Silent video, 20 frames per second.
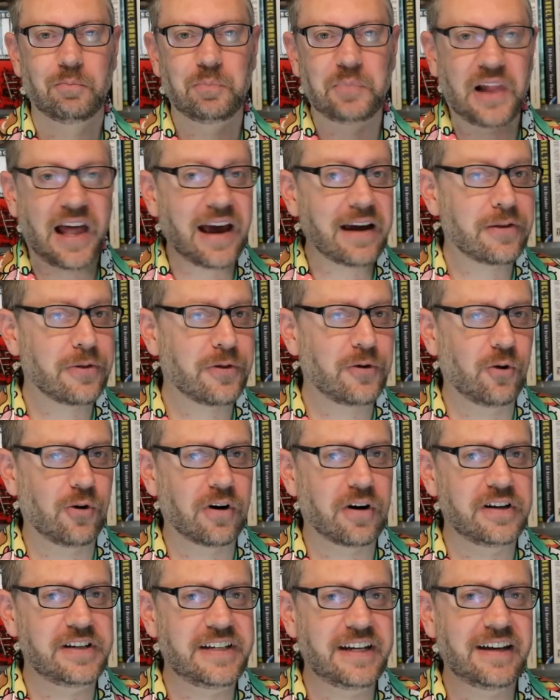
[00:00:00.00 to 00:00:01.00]

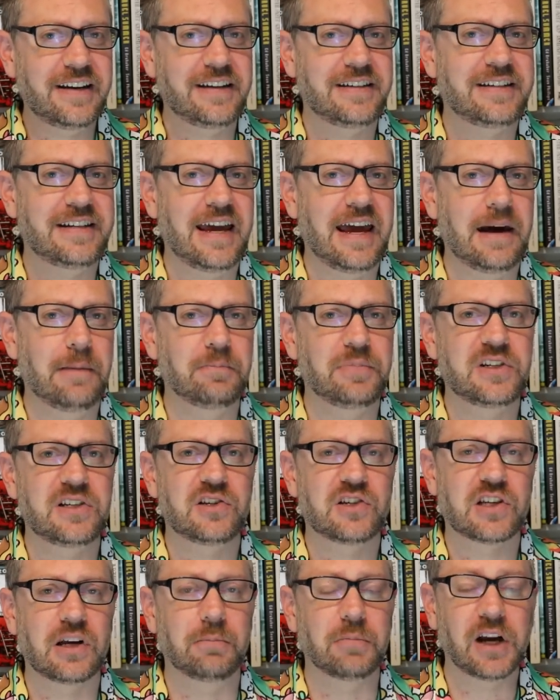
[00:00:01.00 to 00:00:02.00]
Blackthorne did attempt
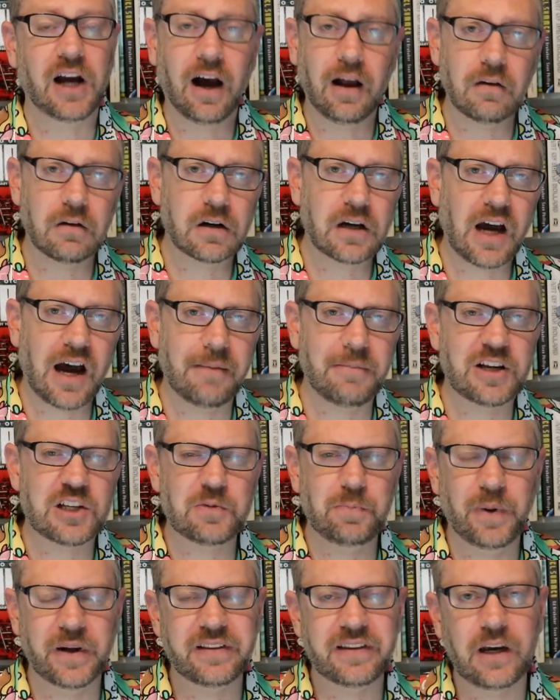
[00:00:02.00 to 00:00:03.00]
some color
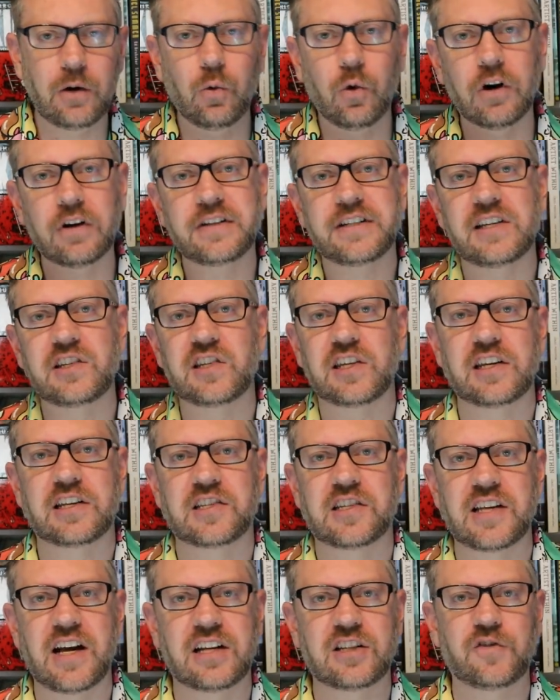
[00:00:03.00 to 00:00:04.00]
comics, but they weren't as
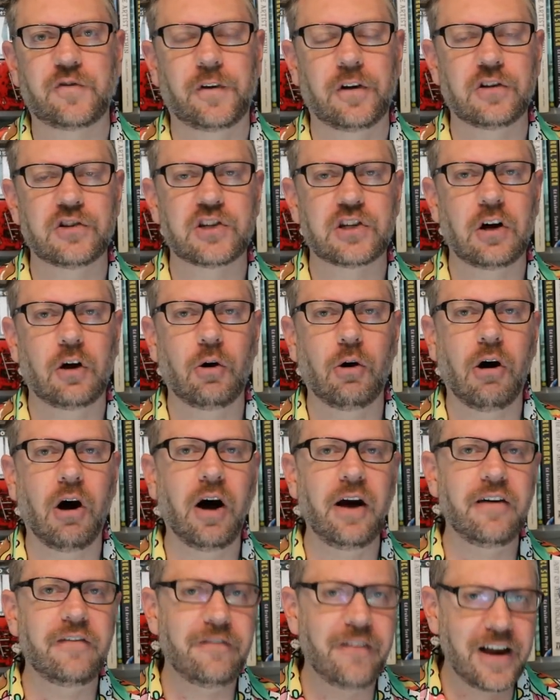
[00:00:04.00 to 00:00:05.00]
successful, so
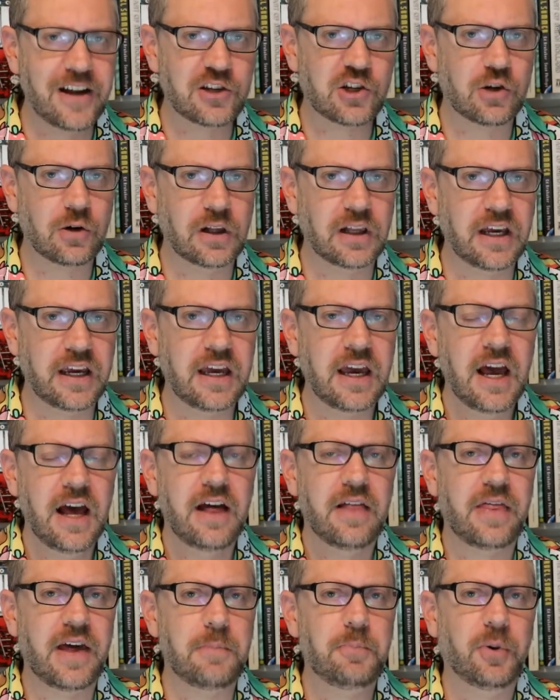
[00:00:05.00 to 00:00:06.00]
eventually
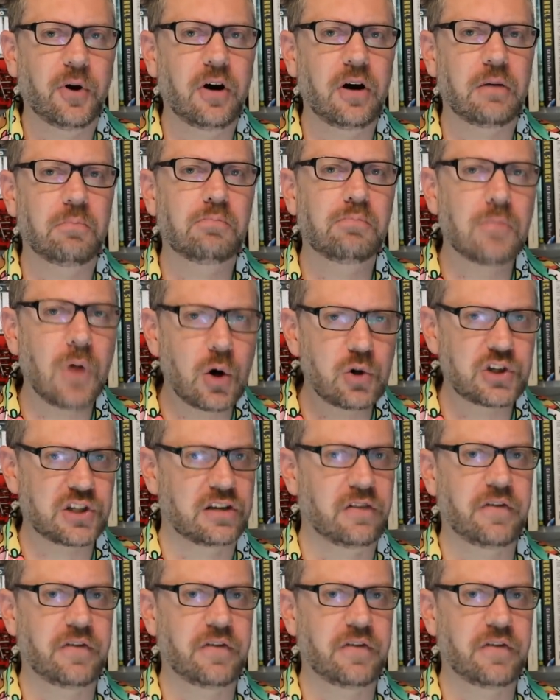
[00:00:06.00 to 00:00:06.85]
they put most